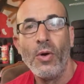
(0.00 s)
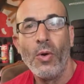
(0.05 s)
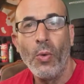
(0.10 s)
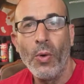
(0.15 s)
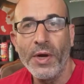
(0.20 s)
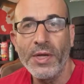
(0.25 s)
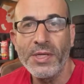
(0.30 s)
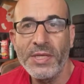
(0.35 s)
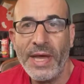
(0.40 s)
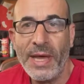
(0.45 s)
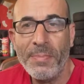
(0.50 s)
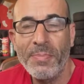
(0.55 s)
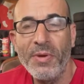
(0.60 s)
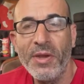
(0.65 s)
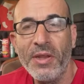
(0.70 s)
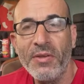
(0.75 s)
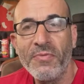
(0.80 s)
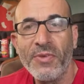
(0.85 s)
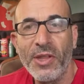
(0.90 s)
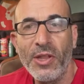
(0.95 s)
What is
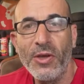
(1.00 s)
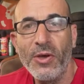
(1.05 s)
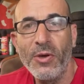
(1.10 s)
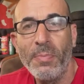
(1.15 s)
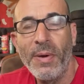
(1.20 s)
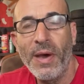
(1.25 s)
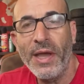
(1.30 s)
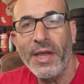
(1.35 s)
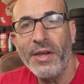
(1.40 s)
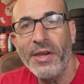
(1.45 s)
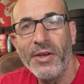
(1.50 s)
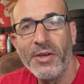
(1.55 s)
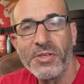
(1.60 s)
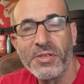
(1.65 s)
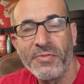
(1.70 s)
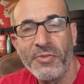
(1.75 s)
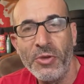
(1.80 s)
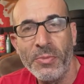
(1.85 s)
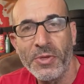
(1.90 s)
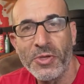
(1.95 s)
happening, fellow
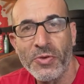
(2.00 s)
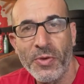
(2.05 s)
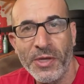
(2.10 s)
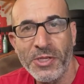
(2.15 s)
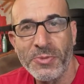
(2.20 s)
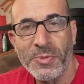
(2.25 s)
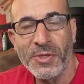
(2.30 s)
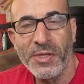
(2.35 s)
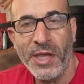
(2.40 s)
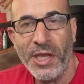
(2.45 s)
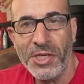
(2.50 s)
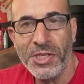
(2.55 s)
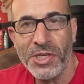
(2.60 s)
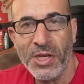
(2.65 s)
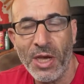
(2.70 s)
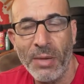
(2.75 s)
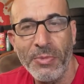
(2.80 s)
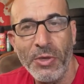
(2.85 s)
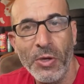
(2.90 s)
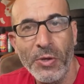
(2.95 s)
pioneers of human
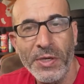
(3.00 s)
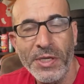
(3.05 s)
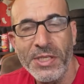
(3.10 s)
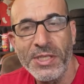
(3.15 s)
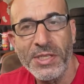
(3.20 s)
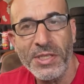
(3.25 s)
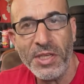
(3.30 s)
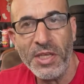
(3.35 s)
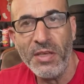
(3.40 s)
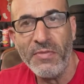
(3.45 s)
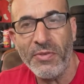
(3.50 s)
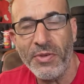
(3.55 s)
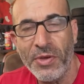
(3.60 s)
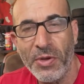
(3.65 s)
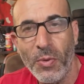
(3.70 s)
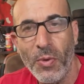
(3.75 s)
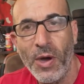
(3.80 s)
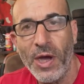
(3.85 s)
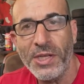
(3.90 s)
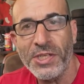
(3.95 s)
transportation? I'm Yogi Steve, and
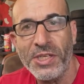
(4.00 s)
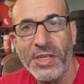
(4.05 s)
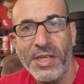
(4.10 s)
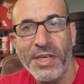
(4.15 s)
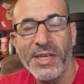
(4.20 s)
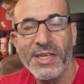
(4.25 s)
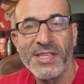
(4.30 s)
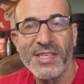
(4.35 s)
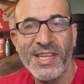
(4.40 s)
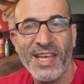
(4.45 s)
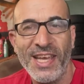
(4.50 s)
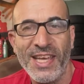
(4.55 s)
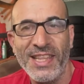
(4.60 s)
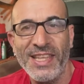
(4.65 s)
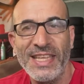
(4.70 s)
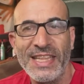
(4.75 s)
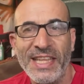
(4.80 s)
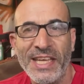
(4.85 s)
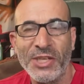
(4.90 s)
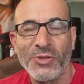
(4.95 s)
you're watching E.S.A,
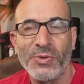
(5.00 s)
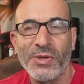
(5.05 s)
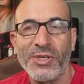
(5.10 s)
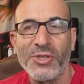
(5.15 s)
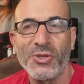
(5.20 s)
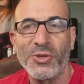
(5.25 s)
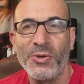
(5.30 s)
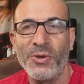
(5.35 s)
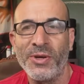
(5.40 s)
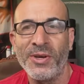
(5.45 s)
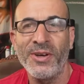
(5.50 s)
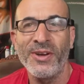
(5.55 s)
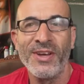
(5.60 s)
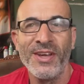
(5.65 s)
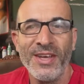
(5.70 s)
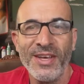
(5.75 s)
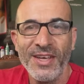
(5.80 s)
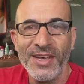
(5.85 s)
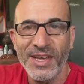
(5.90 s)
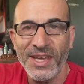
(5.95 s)
the Electric Scooter
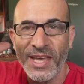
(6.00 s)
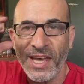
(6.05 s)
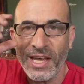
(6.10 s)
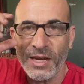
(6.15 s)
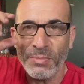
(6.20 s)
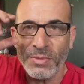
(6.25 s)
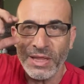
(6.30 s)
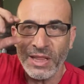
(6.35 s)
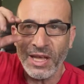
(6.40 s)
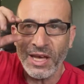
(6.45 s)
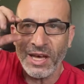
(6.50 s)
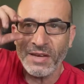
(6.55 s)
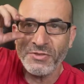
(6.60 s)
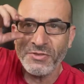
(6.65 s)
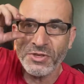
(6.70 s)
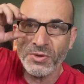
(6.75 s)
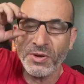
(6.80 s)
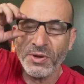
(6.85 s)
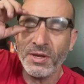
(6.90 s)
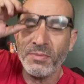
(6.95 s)
Academy live
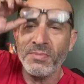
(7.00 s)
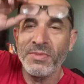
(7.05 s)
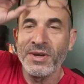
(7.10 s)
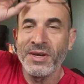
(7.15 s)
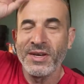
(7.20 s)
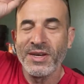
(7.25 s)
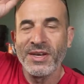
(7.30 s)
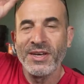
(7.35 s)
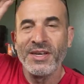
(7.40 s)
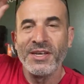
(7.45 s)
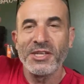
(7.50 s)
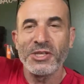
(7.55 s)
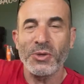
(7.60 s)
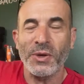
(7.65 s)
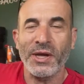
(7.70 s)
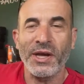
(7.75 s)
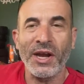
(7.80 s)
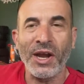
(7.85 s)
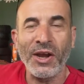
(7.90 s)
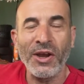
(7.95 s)
stream. So
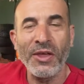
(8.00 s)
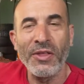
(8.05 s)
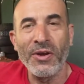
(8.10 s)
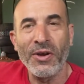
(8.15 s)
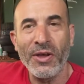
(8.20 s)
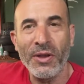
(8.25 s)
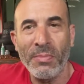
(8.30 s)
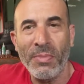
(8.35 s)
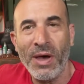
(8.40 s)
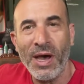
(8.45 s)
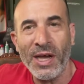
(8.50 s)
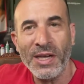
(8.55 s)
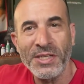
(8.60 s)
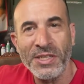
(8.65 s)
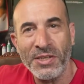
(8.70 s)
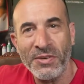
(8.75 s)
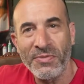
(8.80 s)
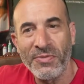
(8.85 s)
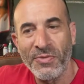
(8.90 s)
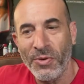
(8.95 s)
I got another
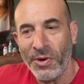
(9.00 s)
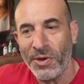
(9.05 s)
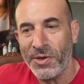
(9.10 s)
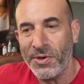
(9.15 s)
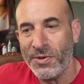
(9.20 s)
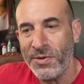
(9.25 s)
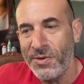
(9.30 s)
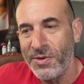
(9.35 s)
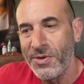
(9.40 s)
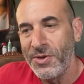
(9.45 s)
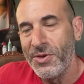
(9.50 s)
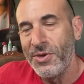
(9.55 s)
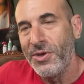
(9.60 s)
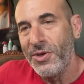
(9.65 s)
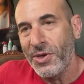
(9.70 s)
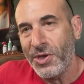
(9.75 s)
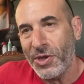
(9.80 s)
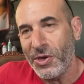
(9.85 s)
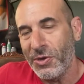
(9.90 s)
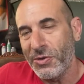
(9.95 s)
unboxing for you.
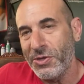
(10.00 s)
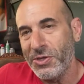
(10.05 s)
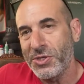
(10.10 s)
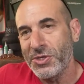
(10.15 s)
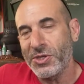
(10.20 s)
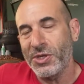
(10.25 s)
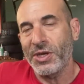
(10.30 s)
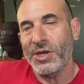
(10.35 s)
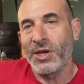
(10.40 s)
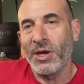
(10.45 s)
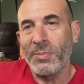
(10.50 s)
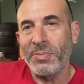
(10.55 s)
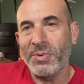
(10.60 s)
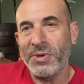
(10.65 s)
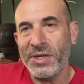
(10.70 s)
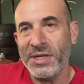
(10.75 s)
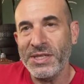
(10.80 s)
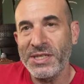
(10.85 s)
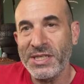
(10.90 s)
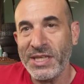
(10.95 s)
You know, these
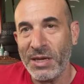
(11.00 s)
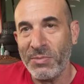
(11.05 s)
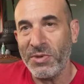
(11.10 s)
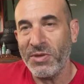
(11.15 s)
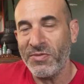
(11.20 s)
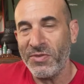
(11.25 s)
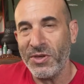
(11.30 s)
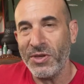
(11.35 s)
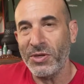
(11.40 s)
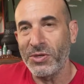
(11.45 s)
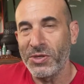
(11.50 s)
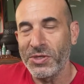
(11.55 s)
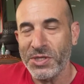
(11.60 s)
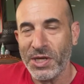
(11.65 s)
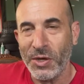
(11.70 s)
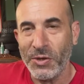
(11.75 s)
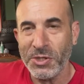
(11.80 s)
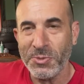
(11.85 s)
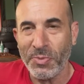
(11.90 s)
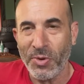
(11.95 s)
companies send me vehicles. I
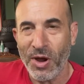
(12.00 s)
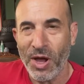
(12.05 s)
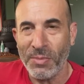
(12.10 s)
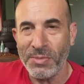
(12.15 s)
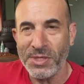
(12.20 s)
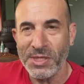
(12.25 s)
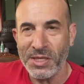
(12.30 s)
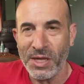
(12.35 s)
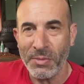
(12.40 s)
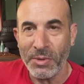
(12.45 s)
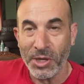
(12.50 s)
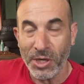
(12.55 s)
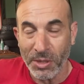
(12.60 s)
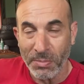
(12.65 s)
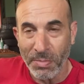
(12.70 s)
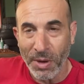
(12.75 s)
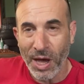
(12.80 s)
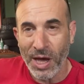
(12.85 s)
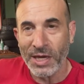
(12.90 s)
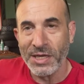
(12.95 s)
always promise them an
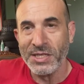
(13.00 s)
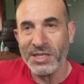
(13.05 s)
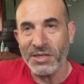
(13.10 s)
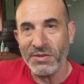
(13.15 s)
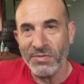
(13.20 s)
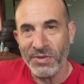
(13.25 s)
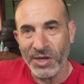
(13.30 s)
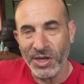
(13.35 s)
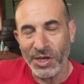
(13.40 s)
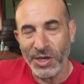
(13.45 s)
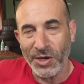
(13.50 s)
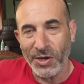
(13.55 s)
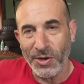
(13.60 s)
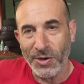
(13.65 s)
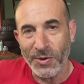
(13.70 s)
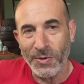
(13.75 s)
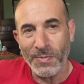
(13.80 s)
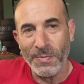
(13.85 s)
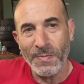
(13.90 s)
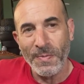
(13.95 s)
unboxing
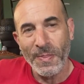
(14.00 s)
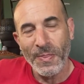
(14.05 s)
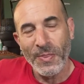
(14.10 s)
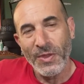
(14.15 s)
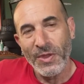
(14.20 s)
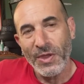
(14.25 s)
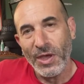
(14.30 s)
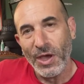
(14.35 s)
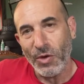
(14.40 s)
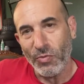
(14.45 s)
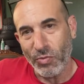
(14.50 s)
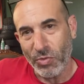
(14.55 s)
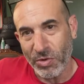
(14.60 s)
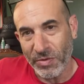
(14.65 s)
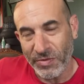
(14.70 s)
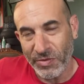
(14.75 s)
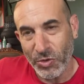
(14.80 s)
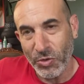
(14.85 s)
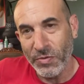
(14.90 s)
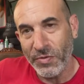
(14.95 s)
video, a
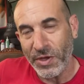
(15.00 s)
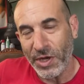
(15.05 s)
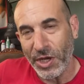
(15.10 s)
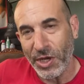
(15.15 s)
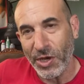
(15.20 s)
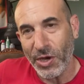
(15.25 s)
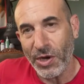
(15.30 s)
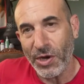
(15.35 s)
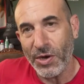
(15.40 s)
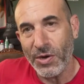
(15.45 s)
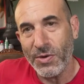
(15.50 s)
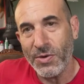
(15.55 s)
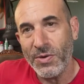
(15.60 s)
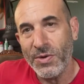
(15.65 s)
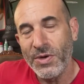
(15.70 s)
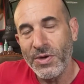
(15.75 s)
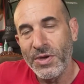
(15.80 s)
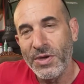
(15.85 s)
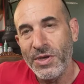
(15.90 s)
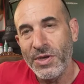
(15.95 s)
review video.
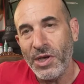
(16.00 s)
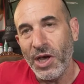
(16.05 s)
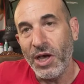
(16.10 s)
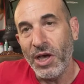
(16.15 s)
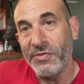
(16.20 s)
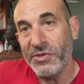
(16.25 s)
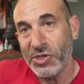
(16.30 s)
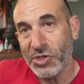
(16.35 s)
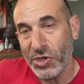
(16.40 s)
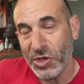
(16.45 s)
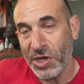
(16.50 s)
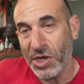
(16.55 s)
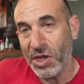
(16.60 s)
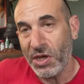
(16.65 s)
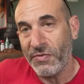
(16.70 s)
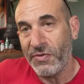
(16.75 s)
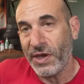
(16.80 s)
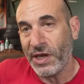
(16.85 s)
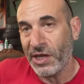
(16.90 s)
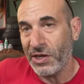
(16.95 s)
If it's good
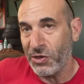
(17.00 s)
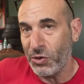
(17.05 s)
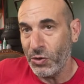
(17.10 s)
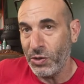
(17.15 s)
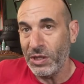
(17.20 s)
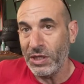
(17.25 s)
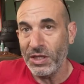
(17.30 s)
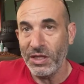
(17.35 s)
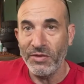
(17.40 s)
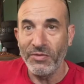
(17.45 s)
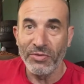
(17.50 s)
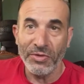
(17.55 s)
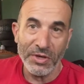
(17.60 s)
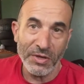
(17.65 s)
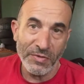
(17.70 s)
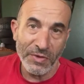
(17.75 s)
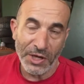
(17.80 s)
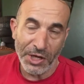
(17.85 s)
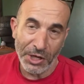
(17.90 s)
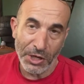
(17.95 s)
enough, I can do a delivery
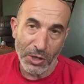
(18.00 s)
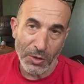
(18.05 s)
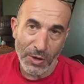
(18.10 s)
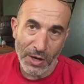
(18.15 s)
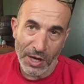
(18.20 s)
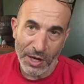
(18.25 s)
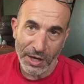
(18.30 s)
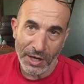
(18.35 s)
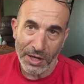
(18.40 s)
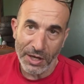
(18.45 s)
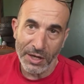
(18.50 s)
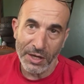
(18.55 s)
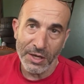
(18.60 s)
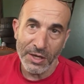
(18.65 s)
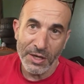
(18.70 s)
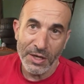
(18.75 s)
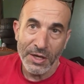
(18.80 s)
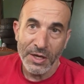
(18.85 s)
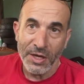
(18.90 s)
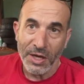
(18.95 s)
video on it.
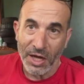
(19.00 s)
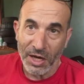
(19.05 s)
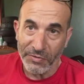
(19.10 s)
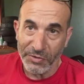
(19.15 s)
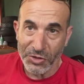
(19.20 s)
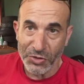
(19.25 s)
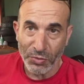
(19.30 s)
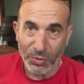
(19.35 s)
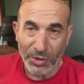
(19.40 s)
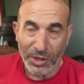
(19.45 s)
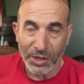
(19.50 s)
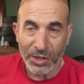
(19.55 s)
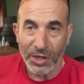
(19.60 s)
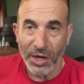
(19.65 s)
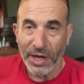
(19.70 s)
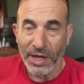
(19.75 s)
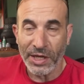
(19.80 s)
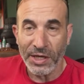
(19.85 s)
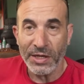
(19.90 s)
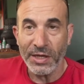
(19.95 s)
And if it's really good,
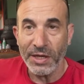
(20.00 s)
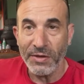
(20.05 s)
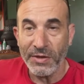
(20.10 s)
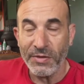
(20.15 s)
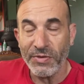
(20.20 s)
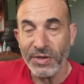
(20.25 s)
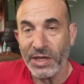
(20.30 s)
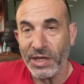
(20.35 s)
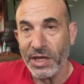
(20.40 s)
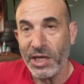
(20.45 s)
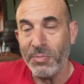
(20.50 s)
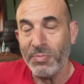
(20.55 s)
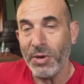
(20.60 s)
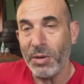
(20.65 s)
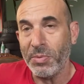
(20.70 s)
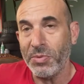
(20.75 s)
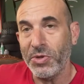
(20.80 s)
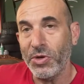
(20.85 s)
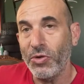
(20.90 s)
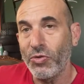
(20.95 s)
if it can keep
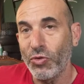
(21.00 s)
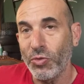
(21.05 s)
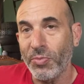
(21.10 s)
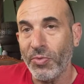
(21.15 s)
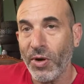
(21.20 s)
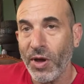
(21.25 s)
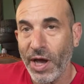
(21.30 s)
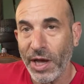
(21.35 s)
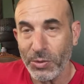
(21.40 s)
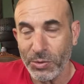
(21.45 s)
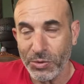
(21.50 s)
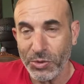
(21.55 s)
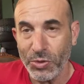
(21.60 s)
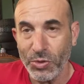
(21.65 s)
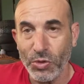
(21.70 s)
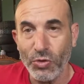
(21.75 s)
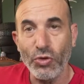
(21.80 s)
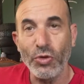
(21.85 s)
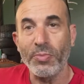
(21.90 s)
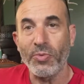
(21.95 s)
up with a group ride, we'll do
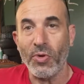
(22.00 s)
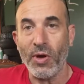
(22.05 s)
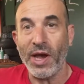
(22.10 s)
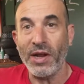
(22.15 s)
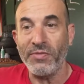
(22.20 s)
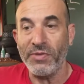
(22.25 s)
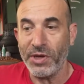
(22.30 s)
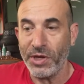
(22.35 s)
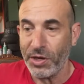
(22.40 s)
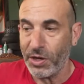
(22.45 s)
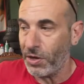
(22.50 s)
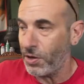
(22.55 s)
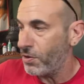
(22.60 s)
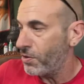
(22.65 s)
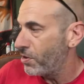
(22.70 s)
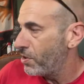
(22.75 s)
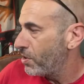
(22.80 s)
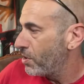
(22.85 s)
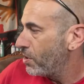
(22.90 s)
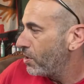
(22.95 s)
a group ride video.
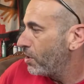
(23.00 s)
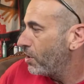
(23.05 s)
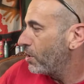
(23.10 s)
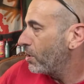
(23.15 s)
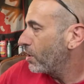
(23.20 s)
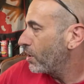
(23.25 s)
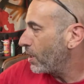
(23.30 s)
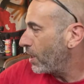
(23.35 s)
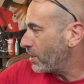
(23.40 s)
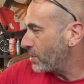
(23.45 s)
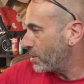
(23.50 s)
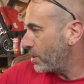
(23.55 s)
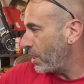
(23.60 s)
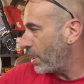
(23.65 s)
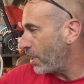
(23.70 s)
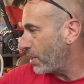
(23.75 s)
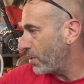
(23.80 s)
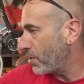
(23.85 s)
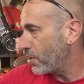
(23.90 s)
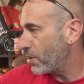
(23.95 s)
Guys, get
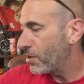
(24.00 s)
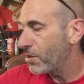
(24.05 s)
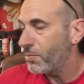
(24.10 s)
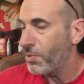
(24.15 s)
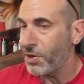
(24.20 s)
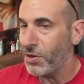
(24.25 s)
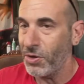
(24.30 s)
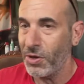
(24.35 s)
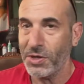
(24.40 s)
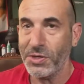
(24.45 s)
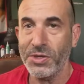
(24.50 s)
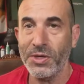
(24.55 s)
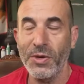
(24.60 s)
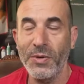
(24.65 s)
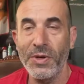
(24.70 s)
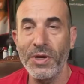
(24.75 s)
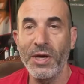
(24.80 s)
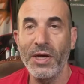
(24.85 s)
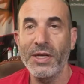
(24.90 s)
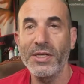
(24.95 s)
out of here. My dogs are
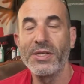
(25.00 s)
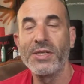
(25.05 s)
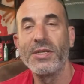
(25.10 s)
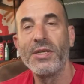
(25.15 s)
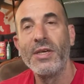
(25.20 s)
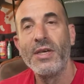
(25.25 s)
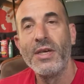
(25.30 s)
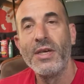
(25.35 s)
going nuts.